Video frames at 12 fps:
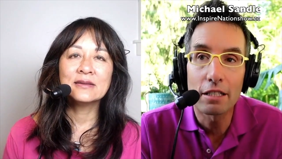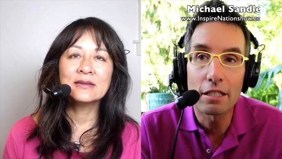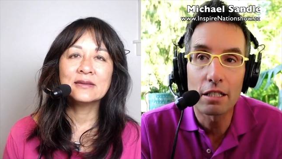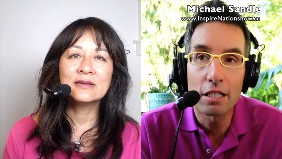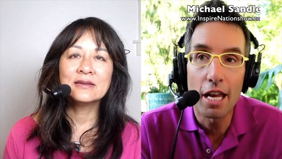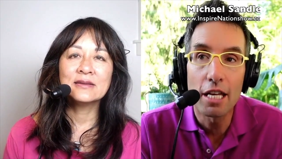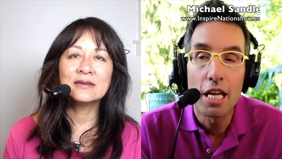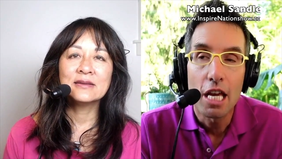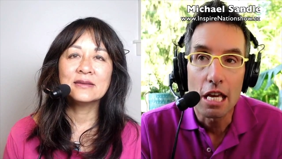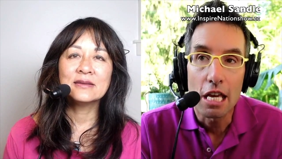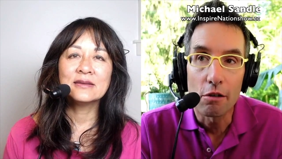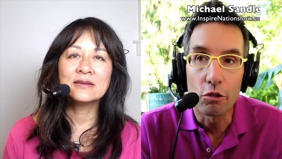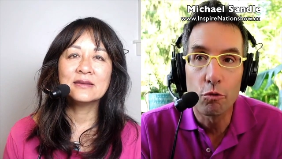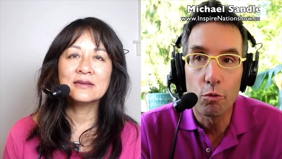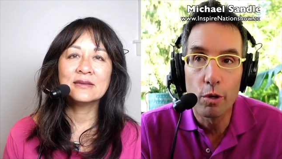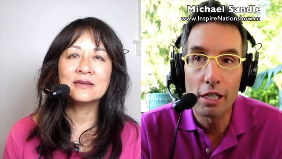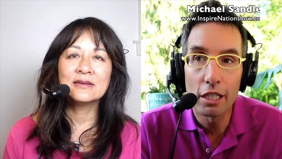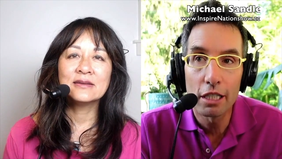Speaker 1: said, it was
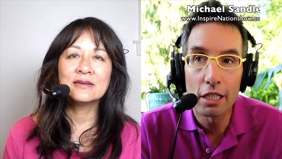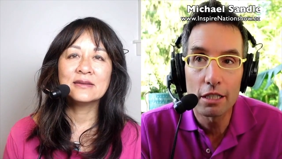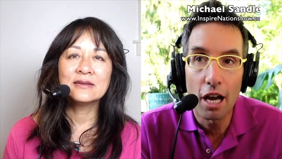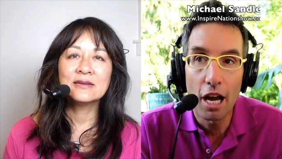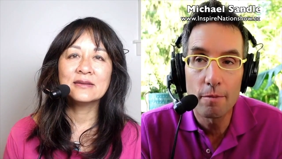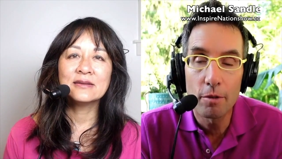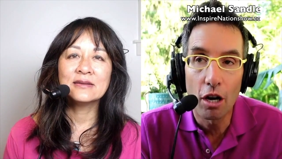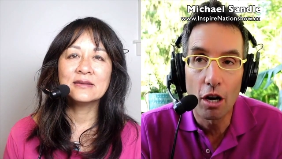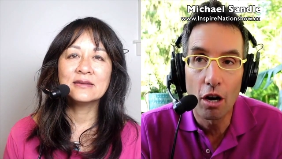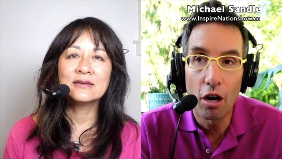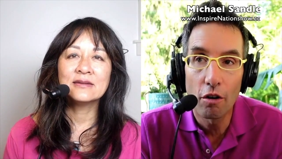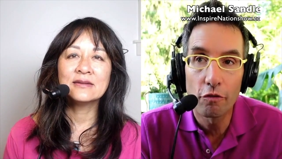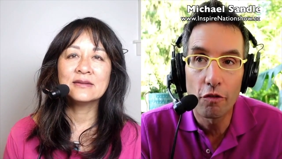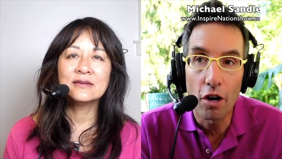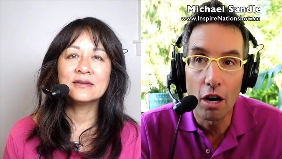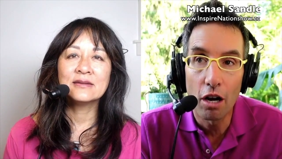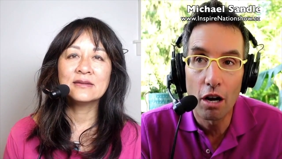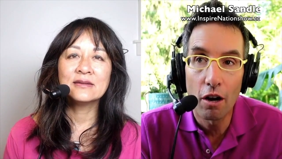really a time of
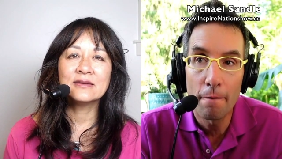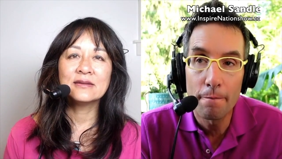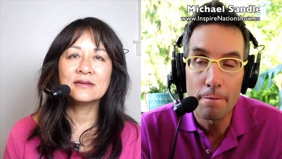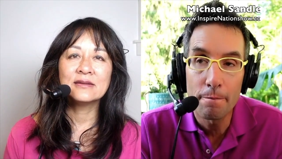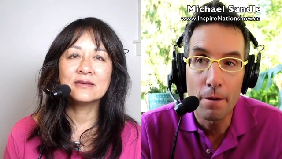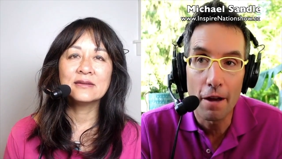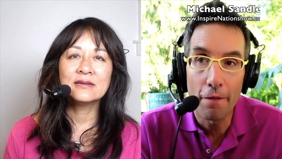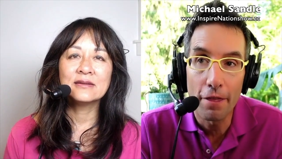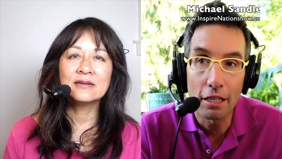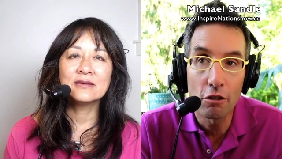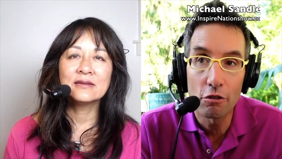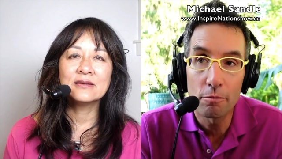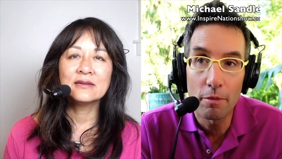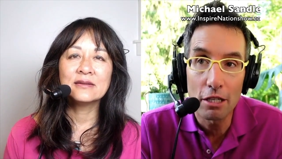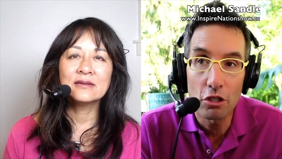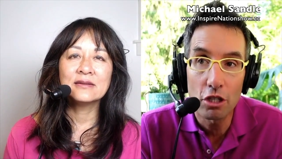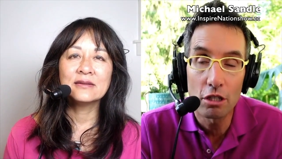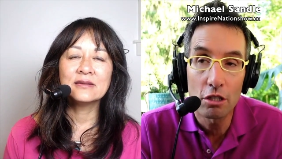um, I think you had
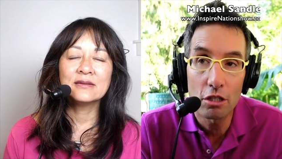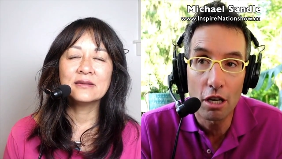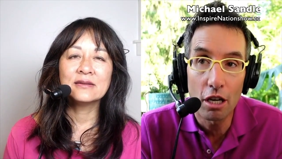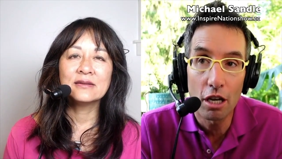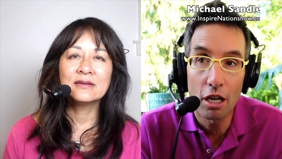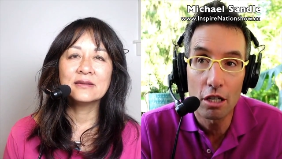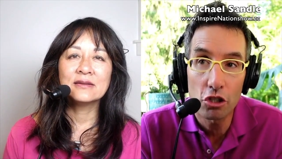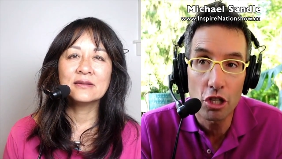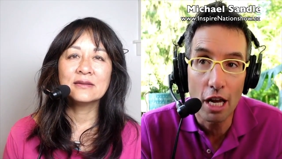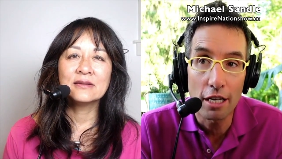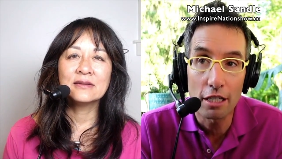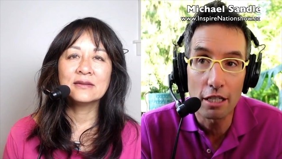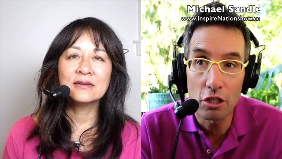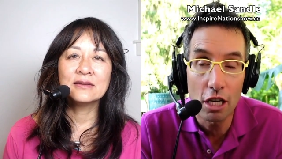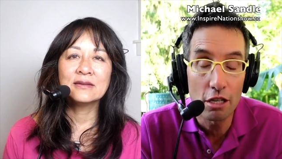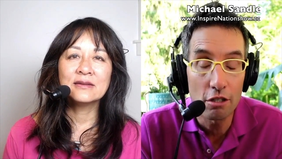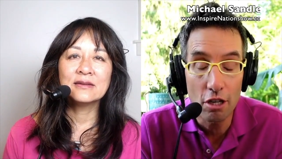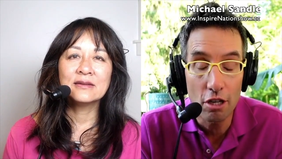mentioned uh, shedding
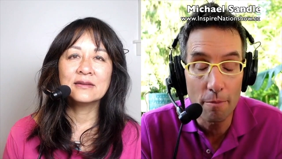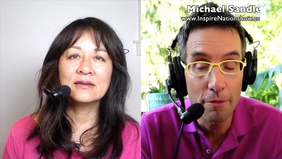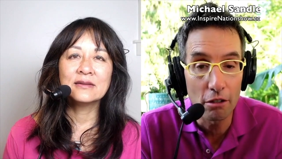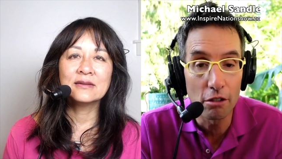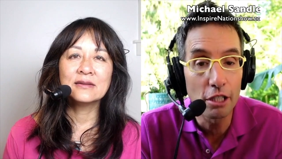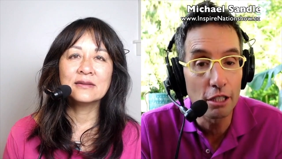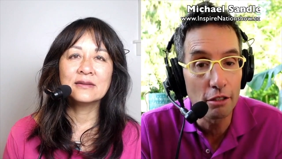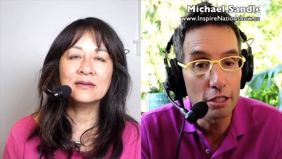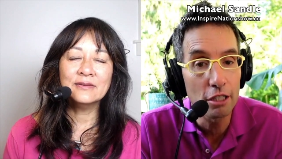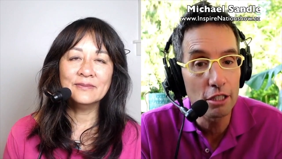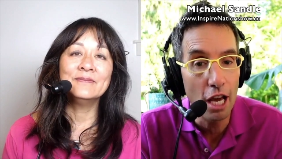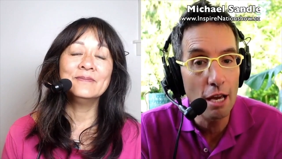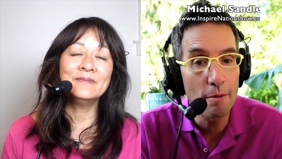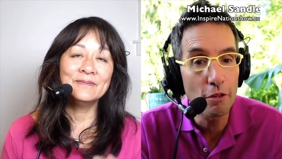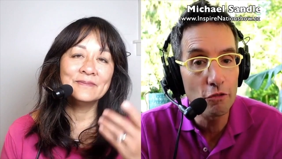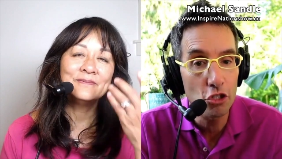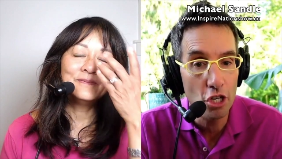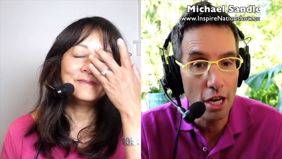skin or something earlier. It's a time of
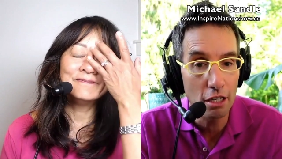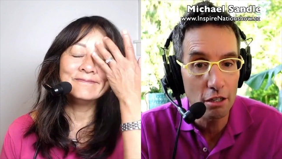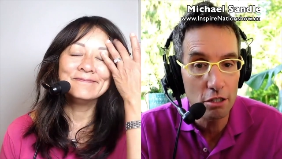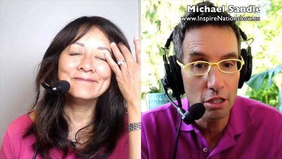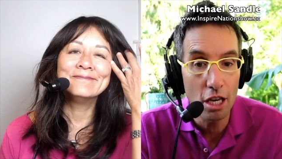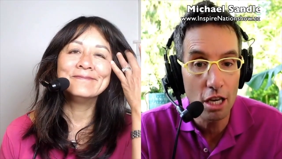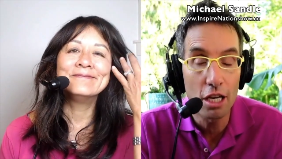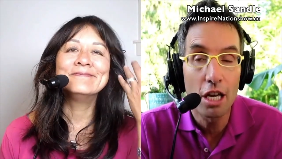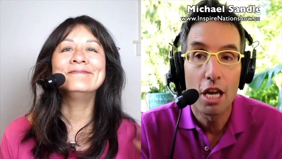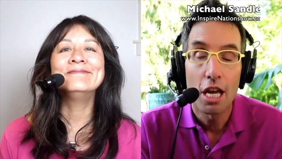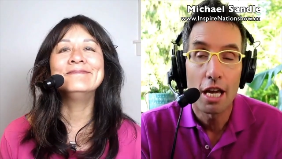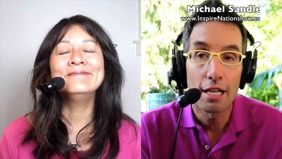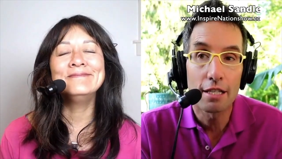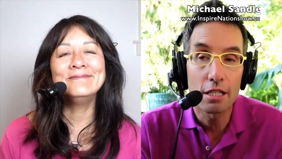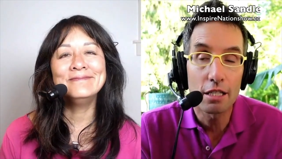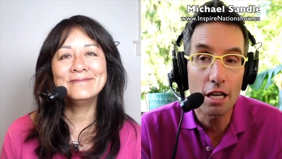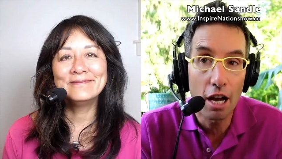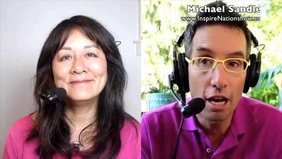shedding our skin. It's a mm.
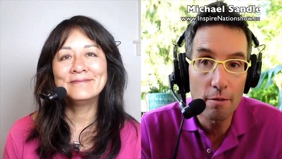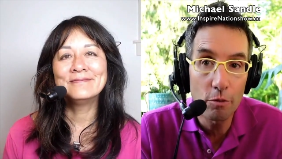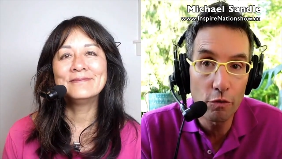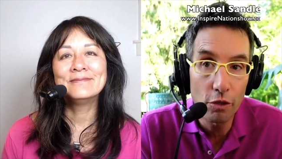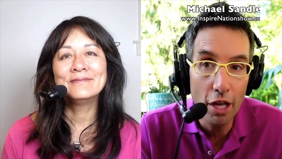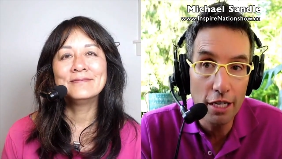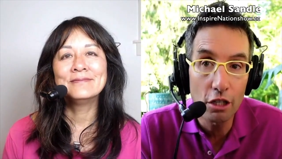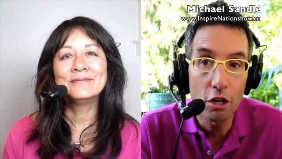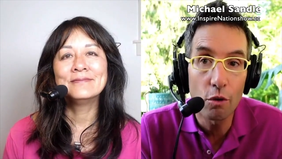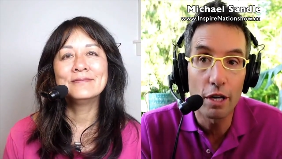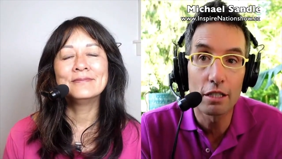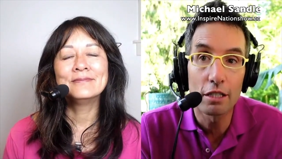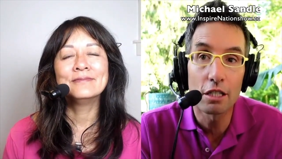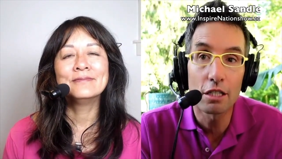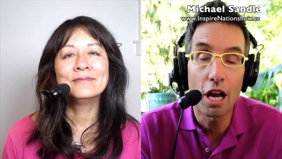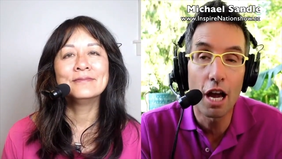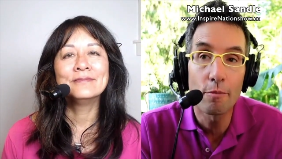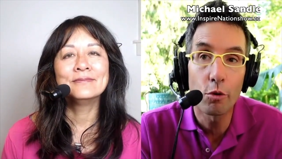time of letting go. It's a
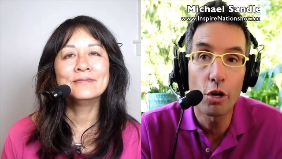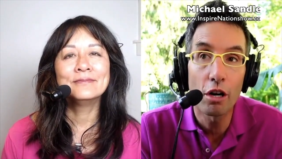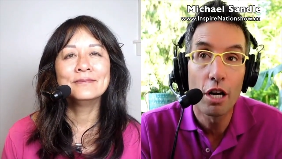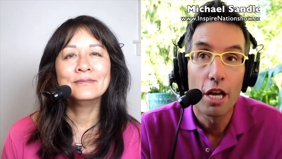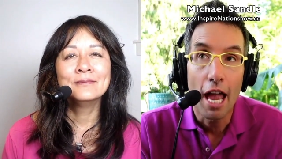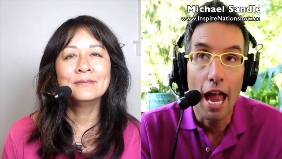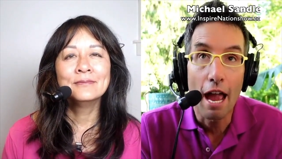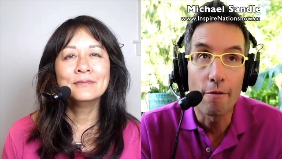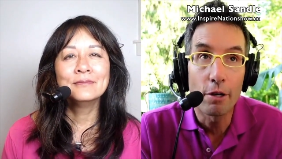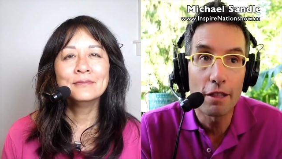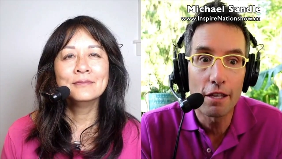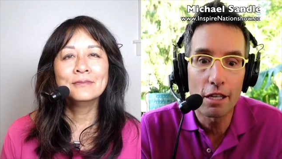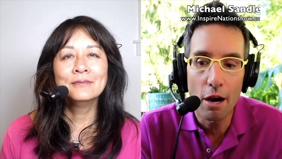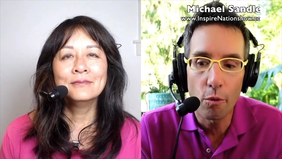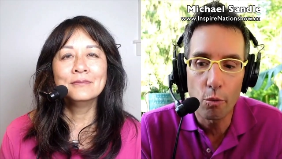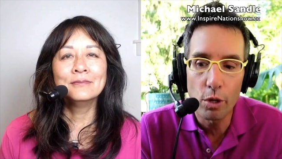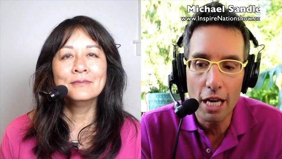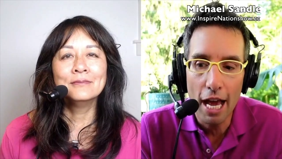time where everything that
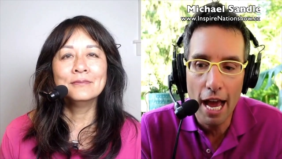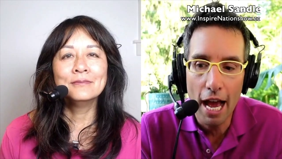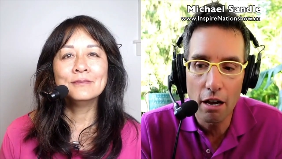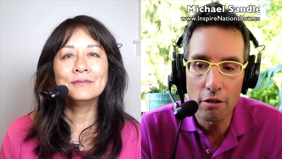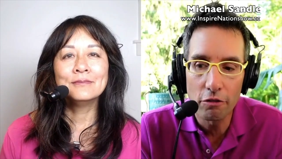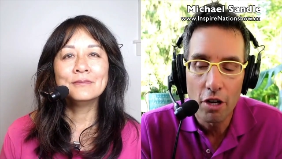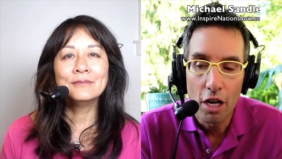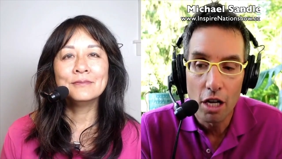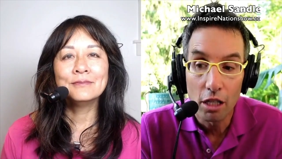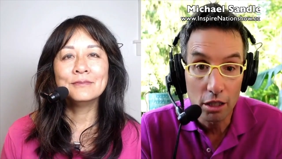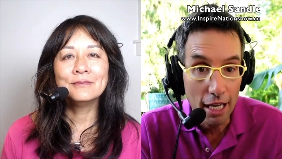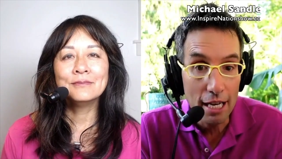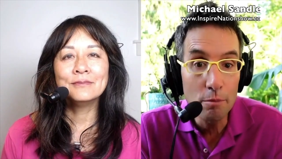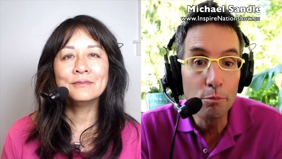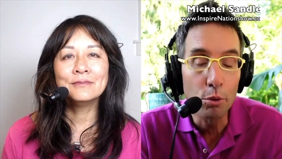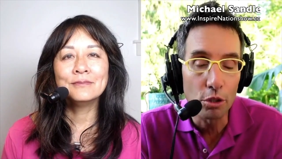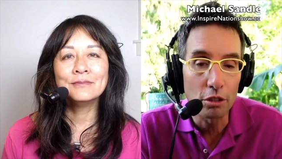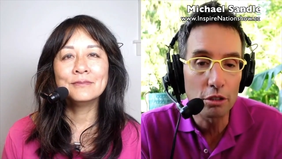we have
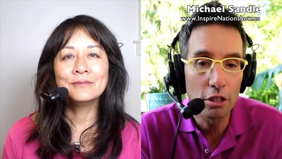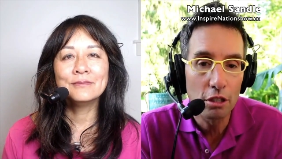labeled.